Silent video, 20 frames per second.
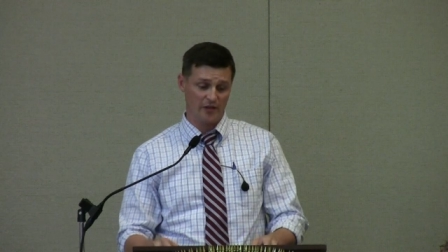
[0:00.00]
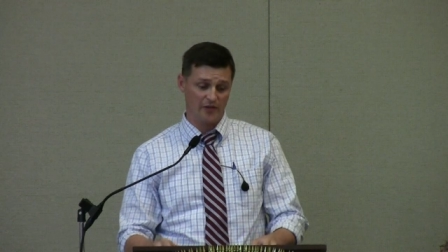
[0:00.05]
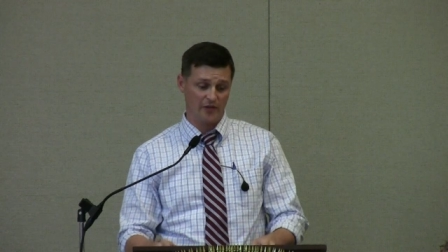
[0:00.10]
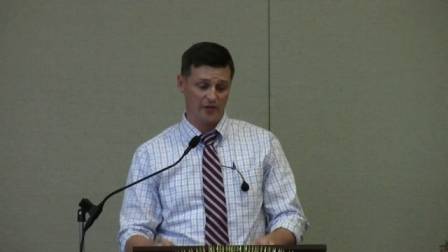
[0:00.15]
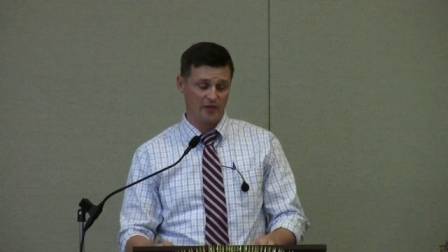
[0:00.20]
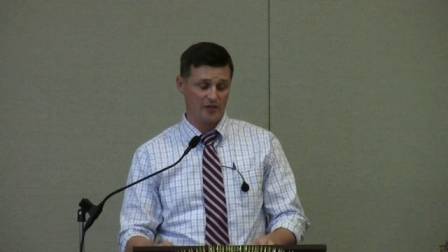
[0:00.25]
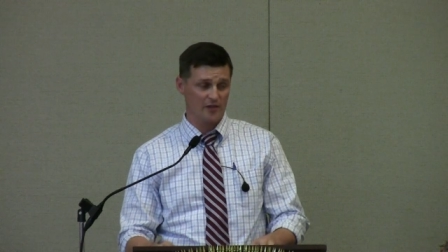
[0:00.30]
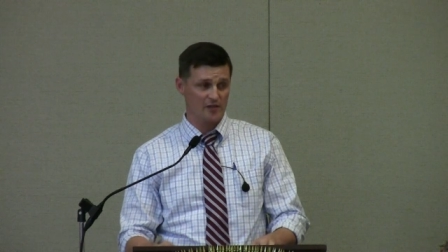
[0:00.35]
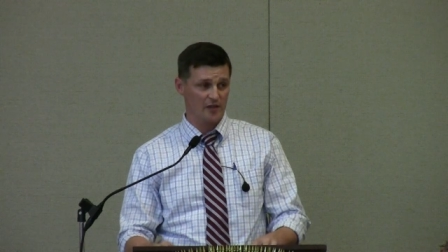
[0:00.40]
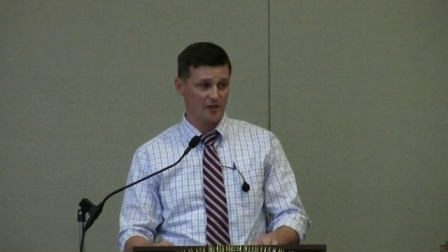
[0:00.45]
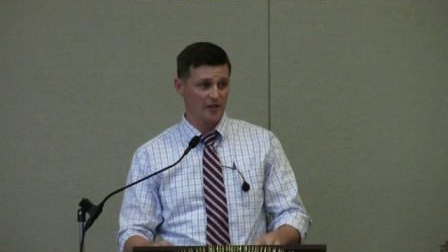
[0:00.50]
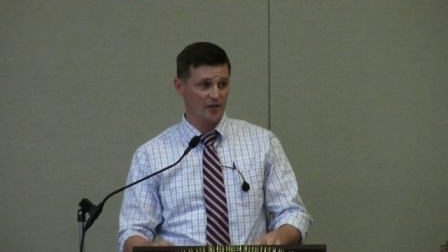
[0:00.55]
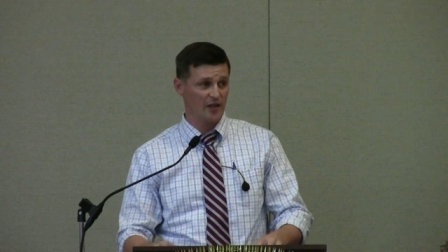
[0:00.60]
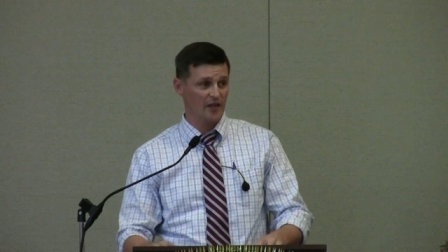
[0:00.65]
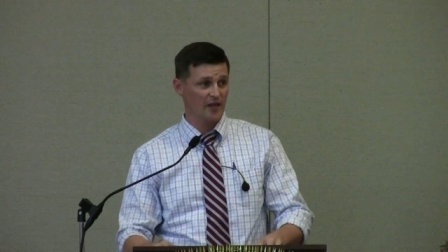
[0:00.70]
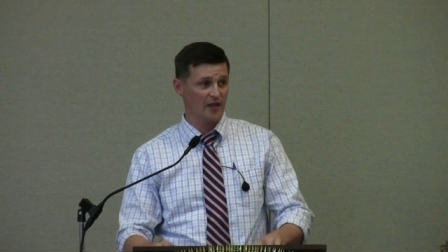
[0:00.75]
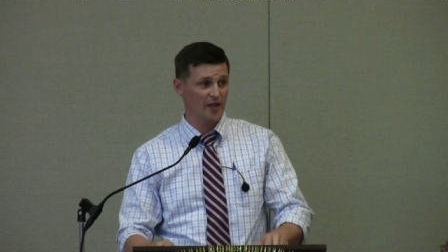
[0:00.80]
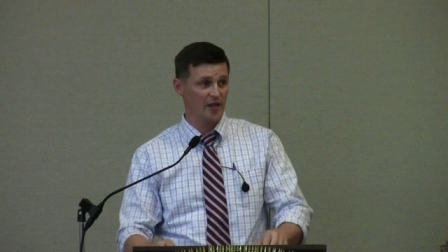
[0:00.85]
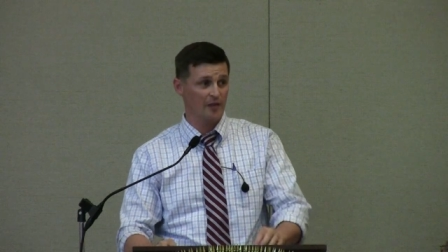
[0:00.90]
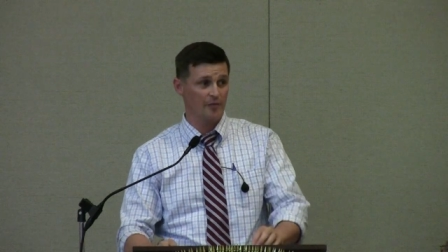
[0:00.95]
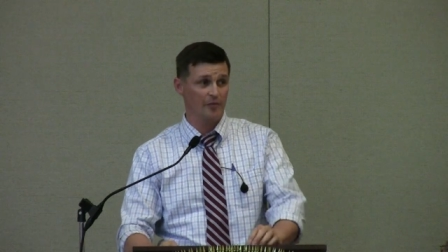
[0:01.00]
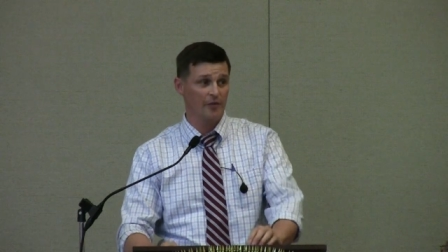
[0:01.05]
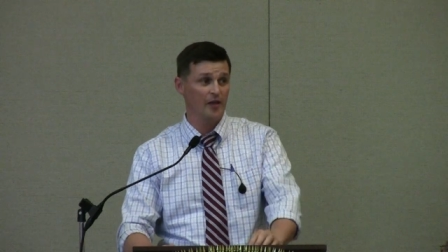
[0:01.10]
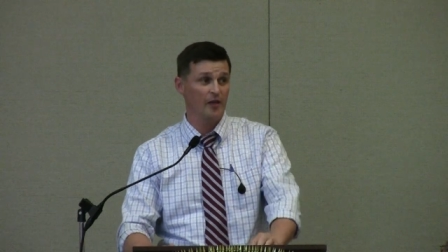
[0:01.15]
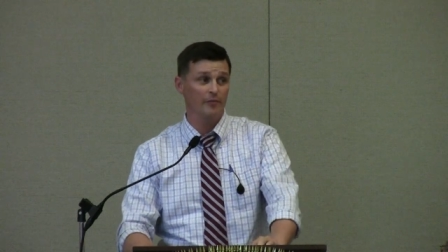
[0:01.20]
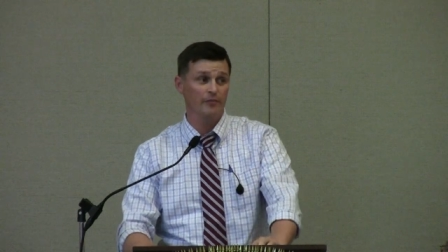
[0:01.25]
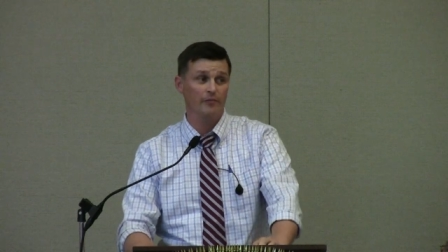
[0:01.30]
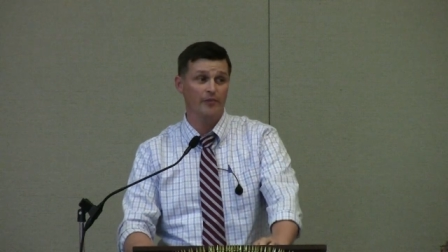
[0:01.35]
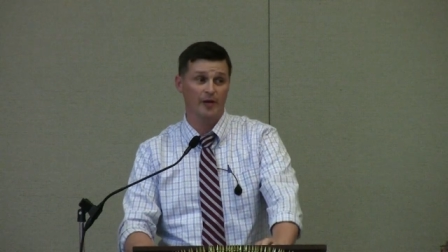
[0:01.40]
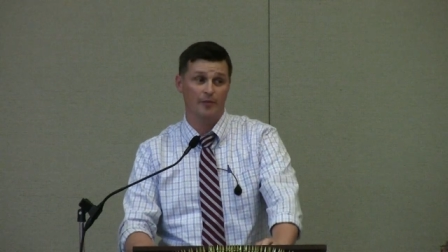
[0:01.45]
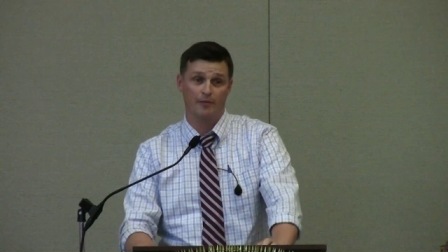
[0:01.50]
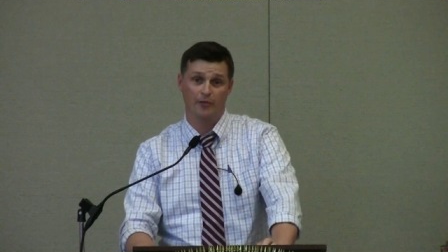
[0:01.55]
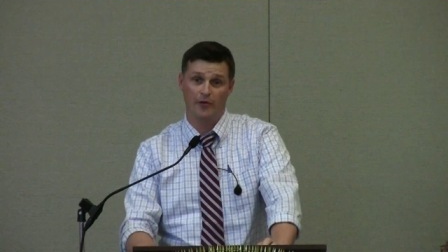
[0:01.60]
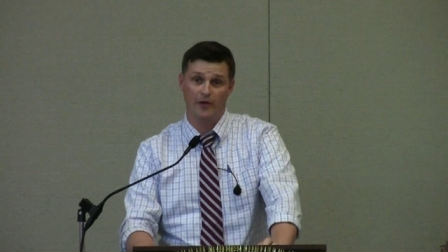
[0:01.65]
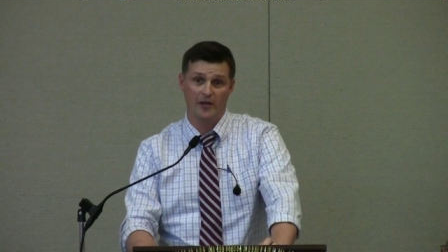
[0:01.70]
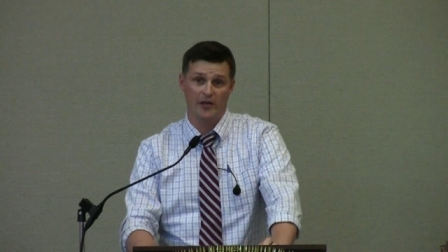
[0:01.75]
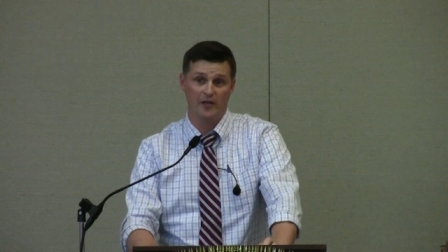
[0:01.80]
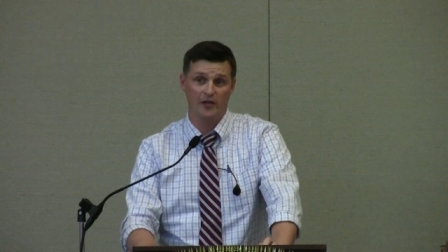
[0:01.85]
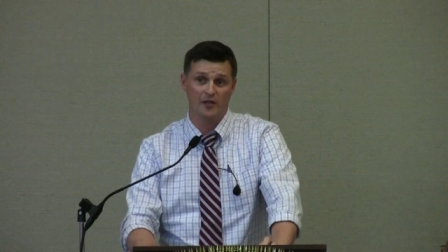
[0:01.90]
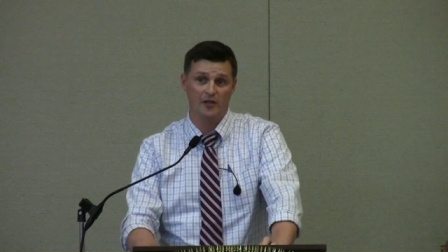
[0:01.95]
was ever going to sell that thing, it would be a
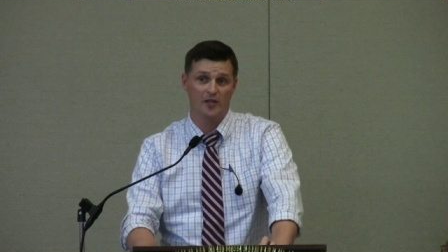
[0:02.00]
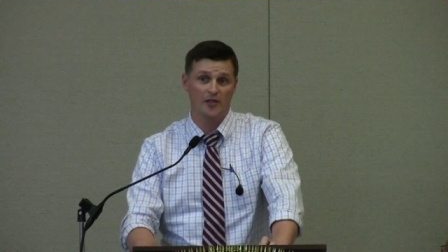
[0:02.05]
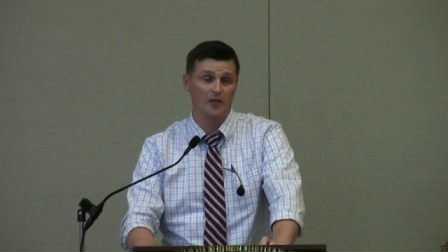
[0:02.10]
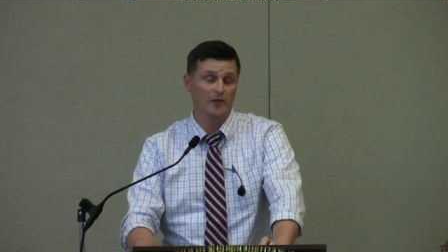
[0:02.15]
pretty good